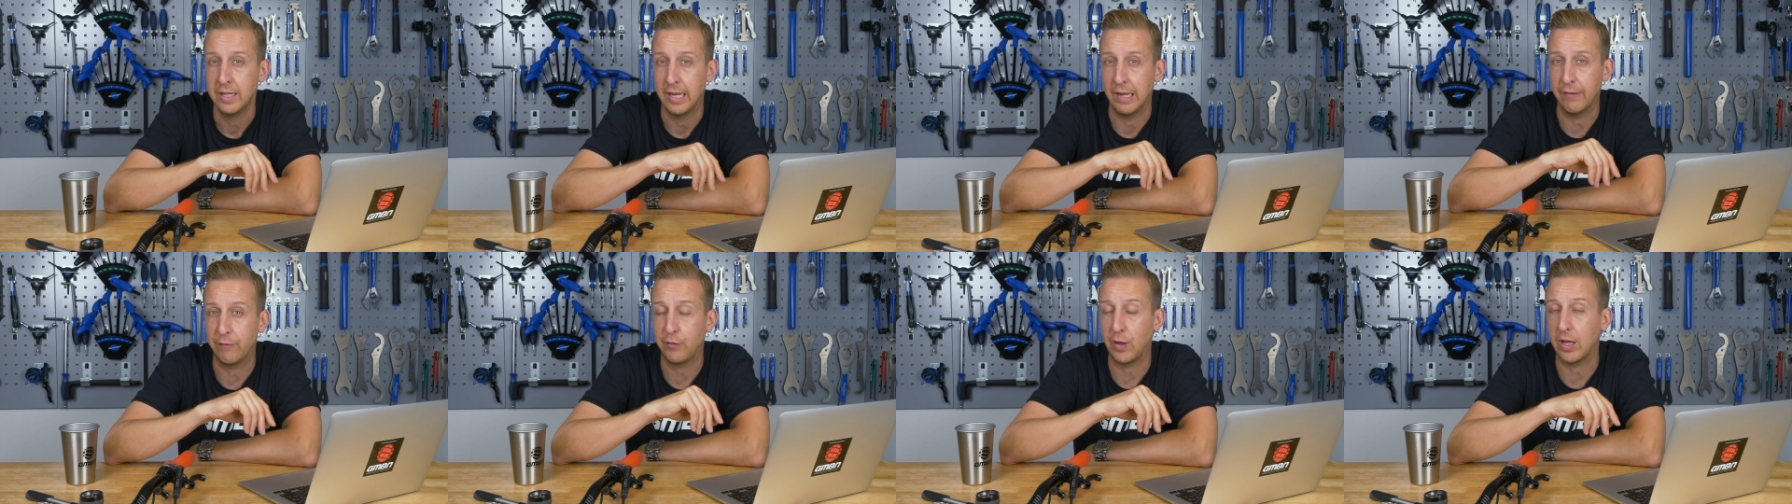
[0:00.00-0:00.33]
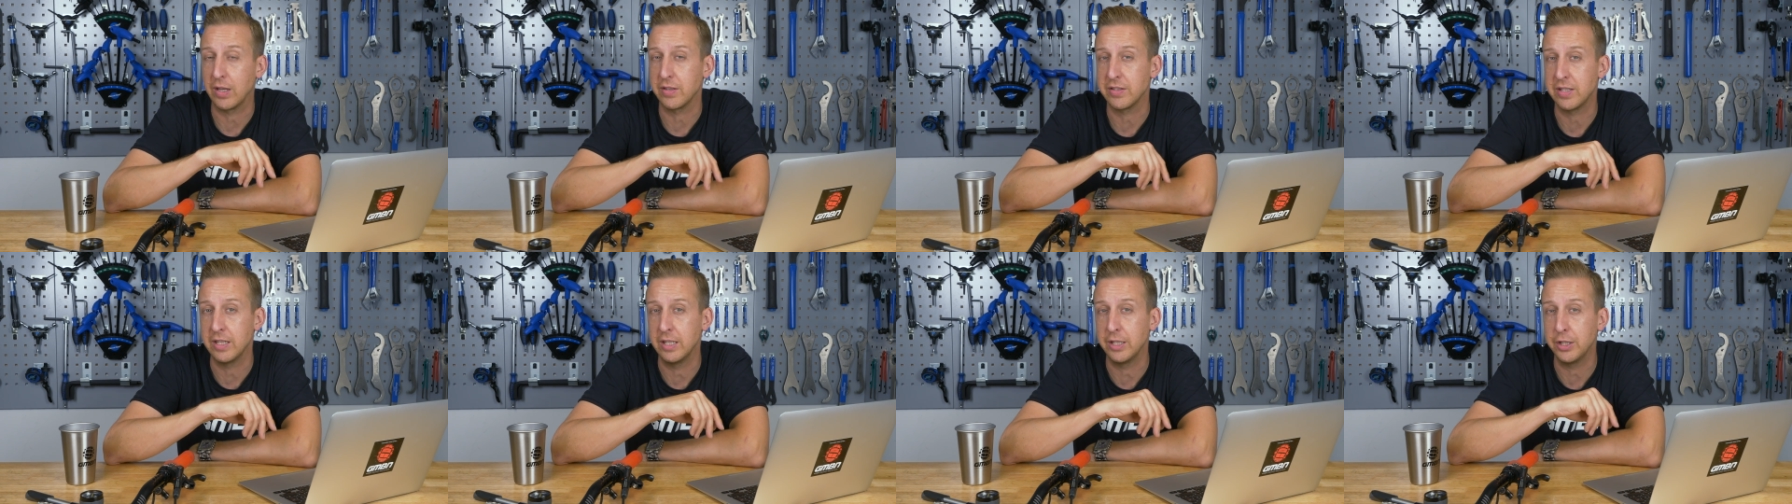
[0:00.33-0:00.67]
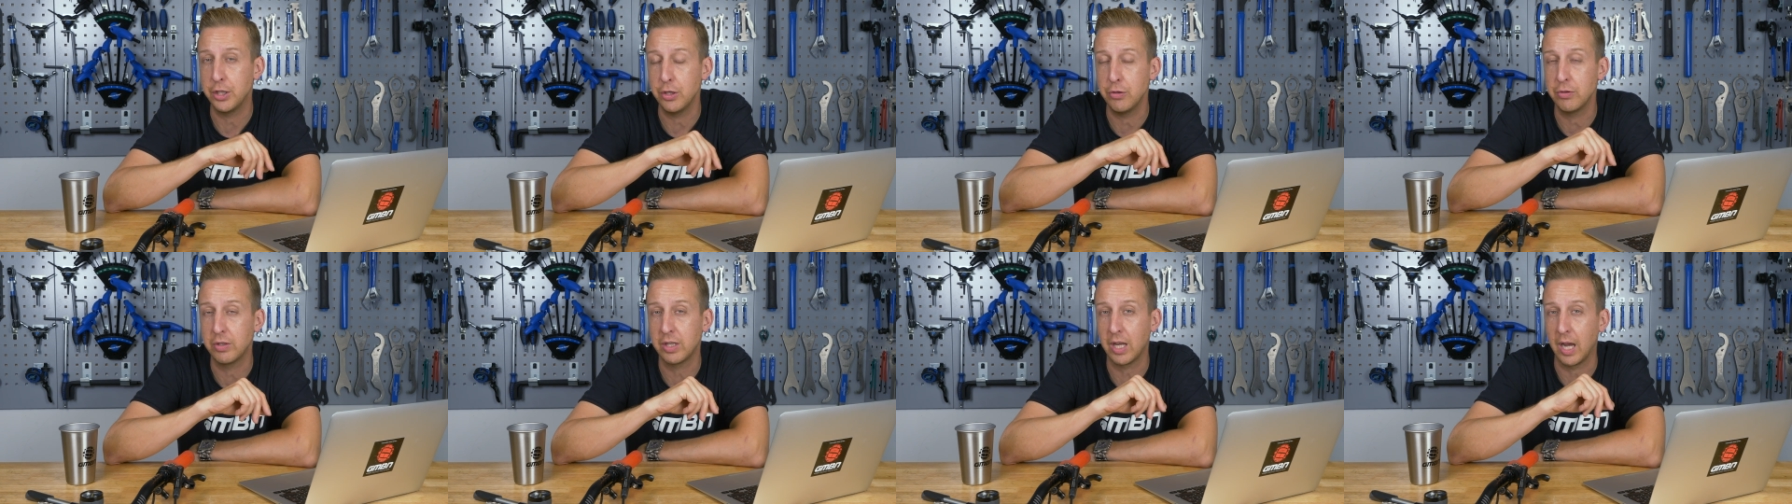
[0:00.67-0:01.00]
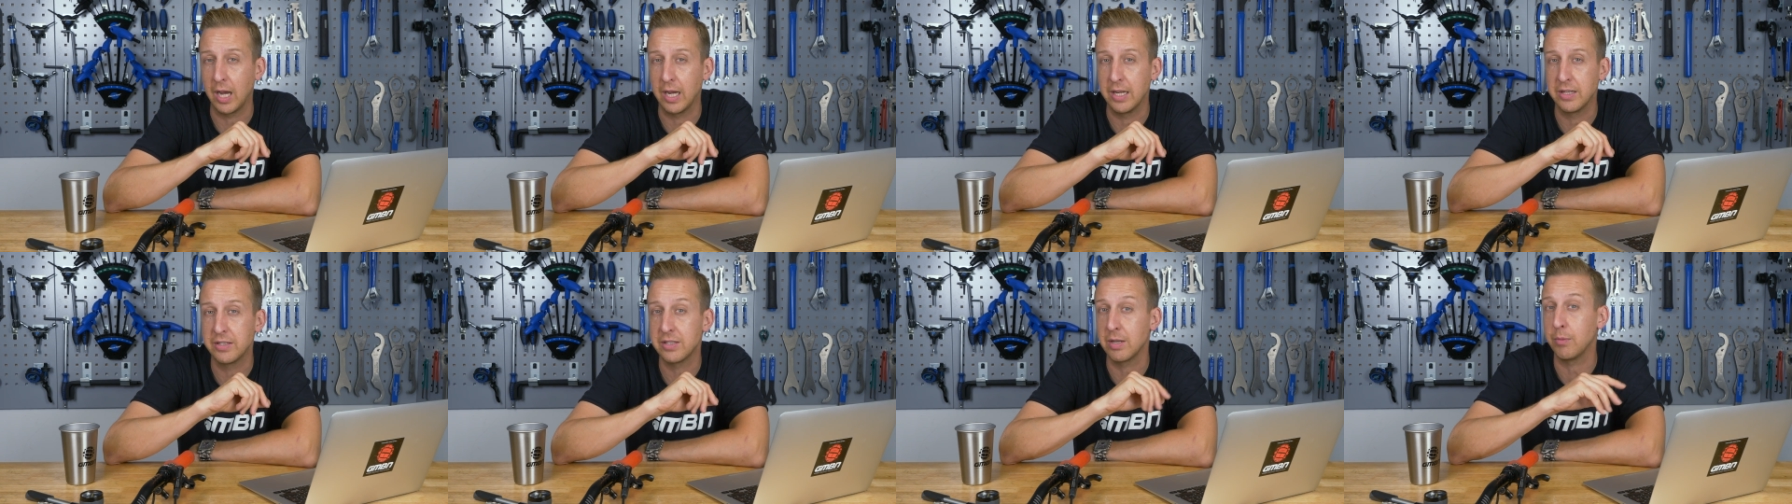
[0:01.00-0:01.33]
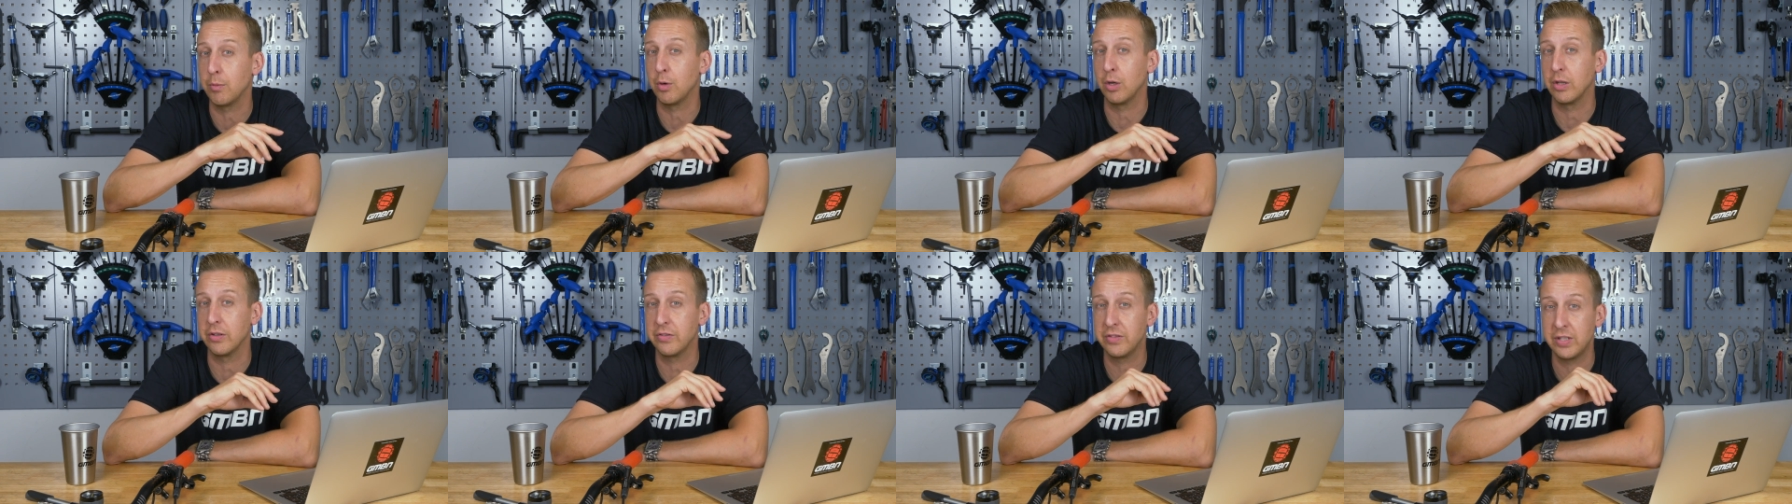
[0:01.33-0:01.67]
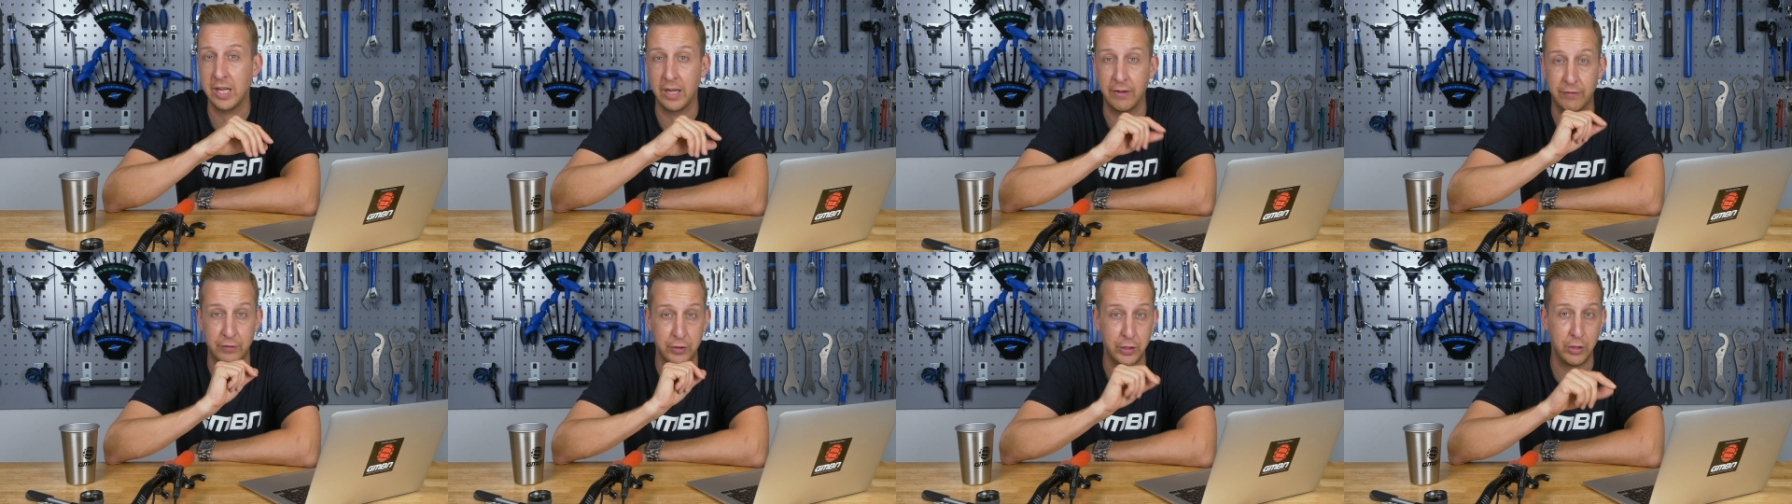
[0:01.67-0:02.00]
If that's in the UK, someone like
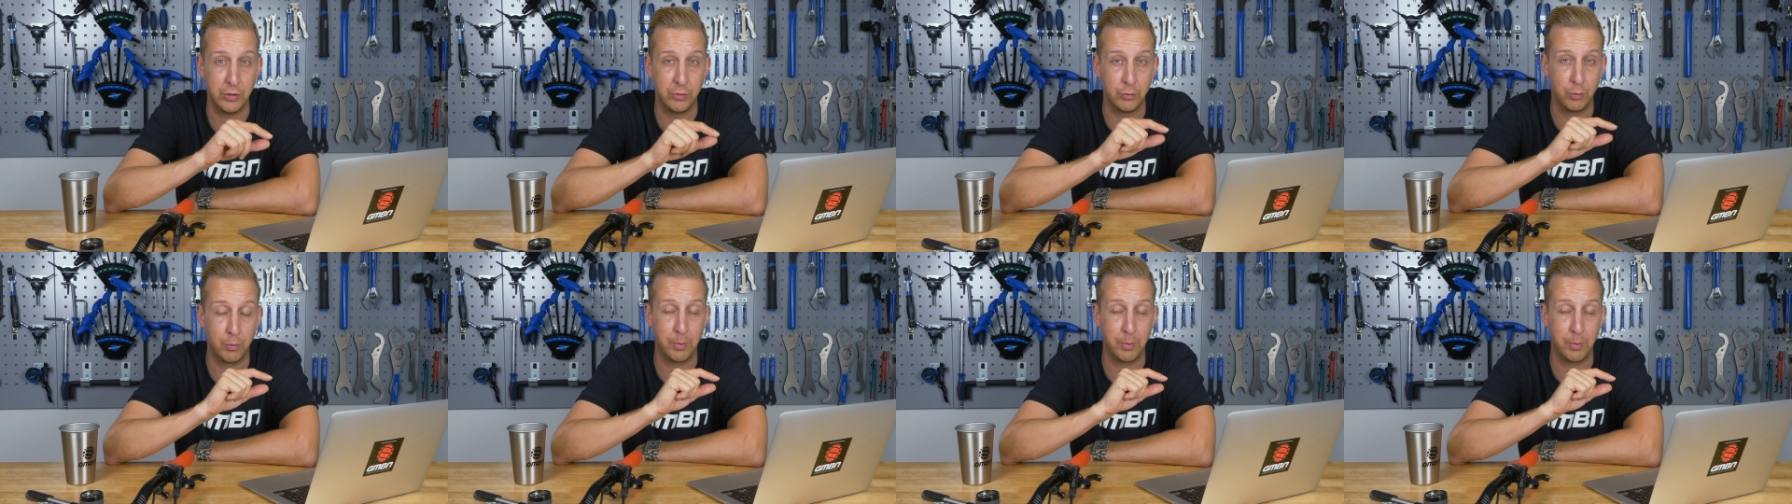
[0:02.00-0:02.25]
TF Tuned